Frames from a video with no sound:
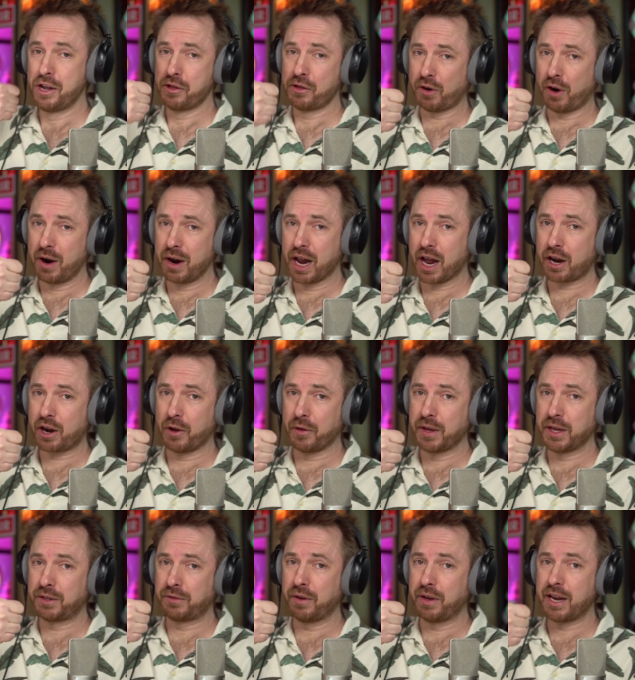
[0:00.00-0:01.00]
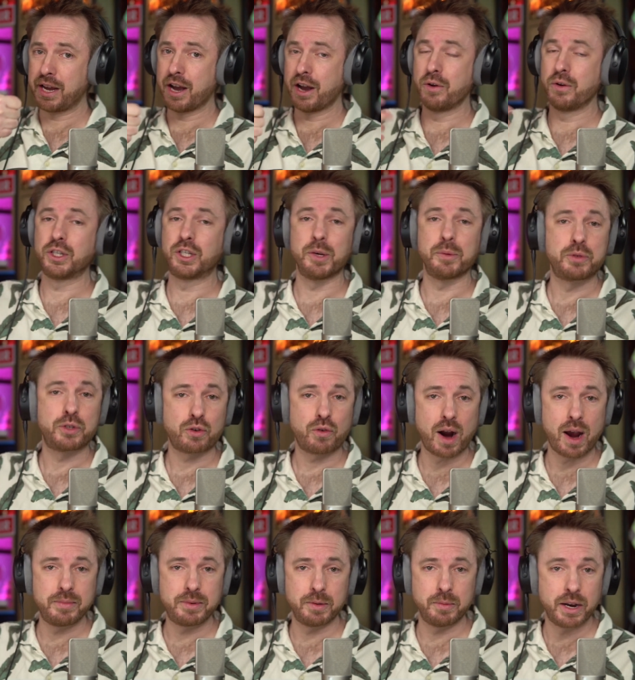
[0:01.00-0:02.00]
throw a like on this video,
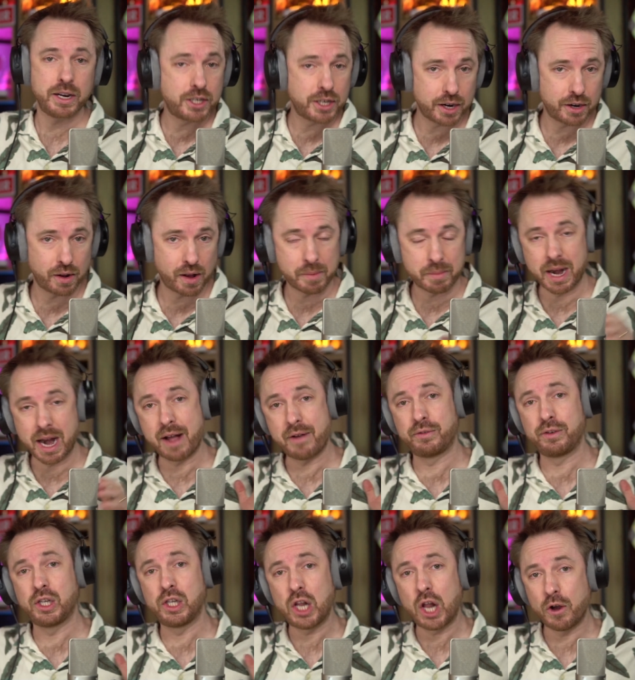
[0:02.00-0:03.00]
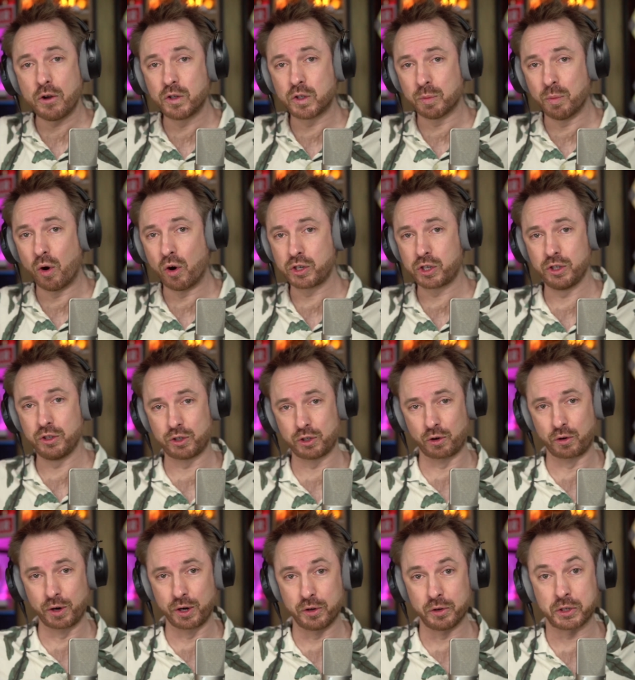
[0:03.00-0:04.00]
subscribe to my channel. I'm going to have loads more
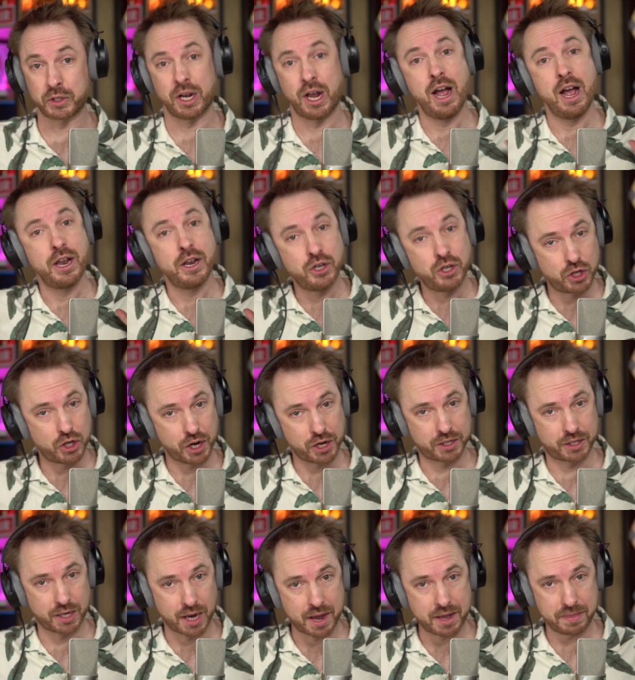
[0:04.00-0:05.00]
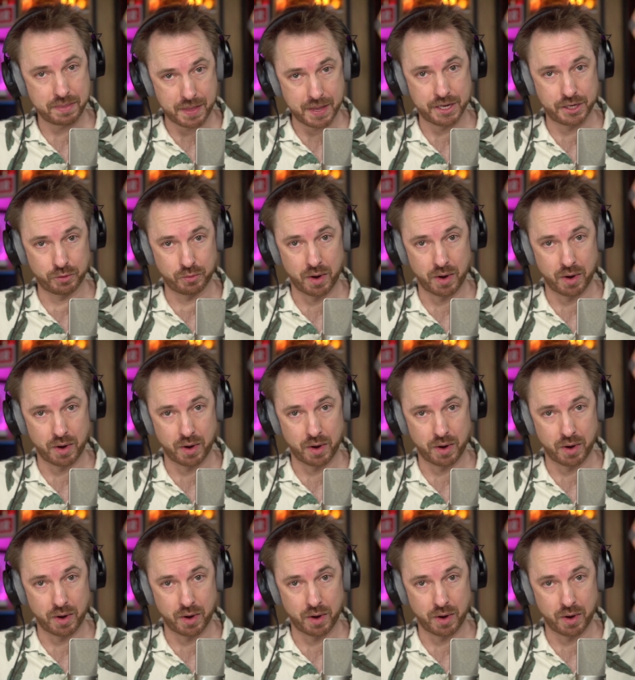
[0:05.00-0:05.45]
tutorials just like this